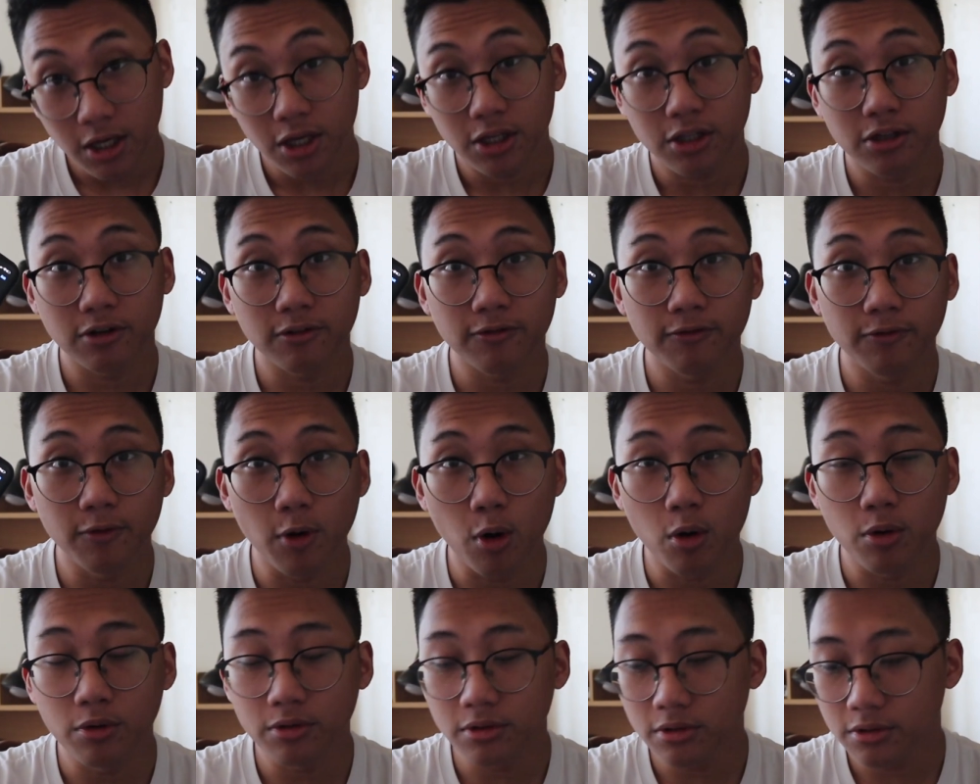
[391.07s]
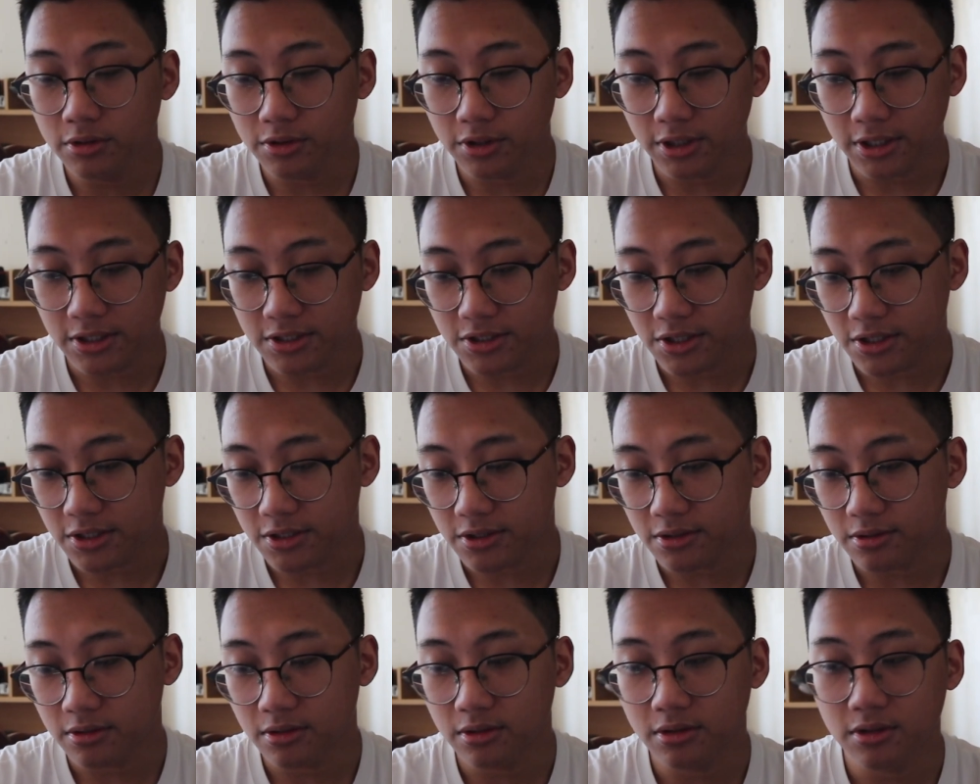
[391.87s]
your phone, you can
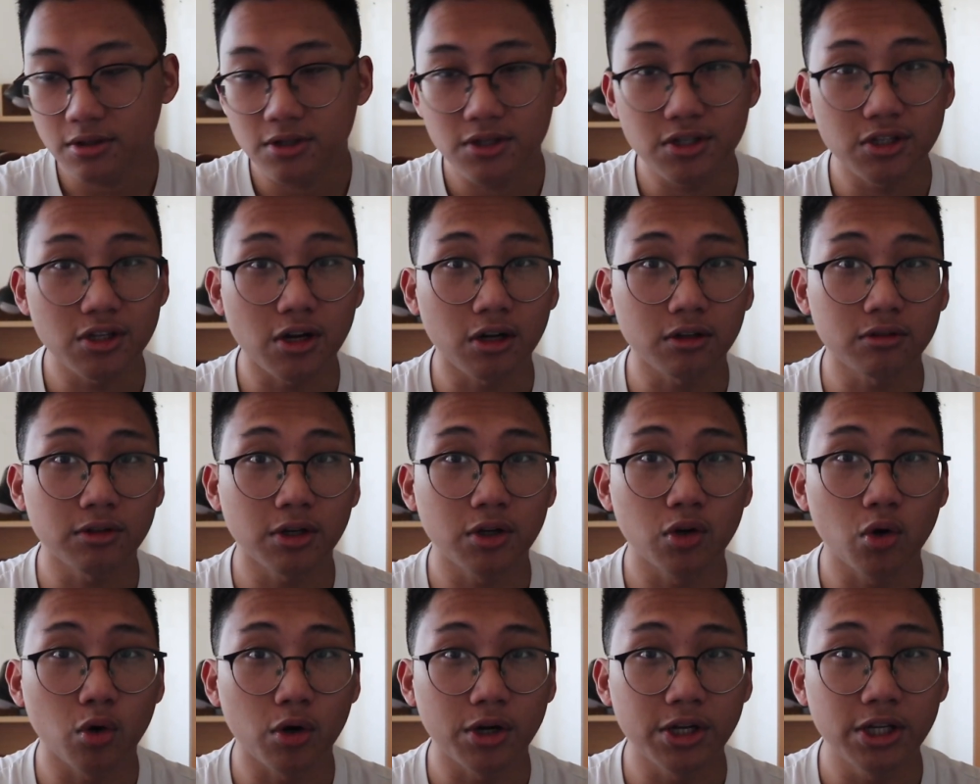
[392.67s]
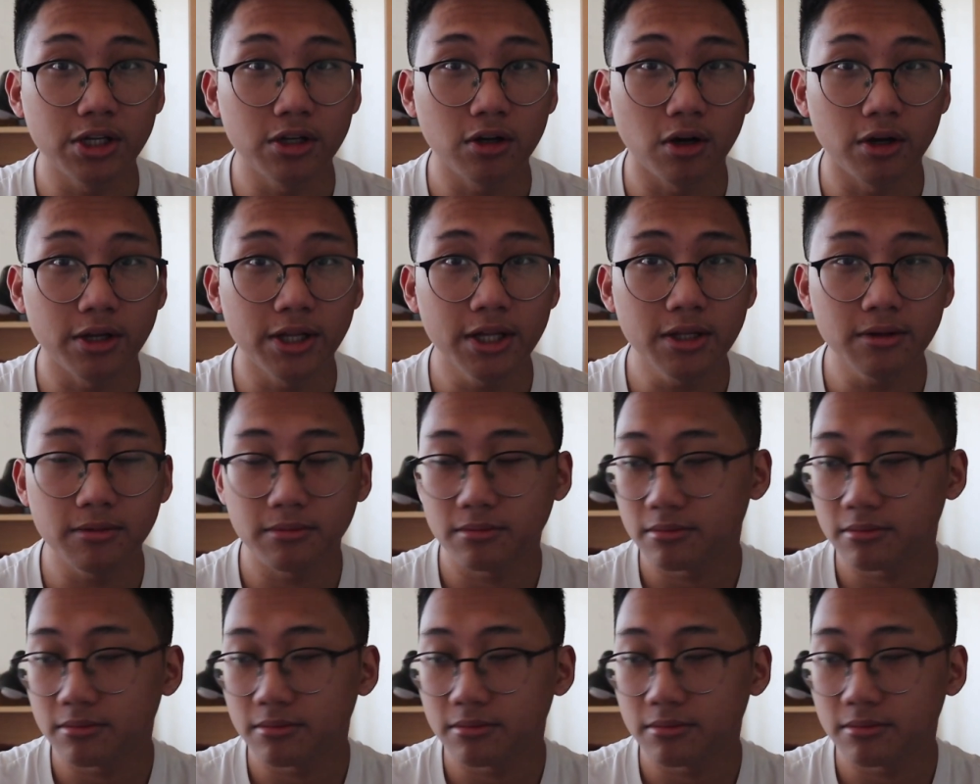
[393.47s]
just start recording on it.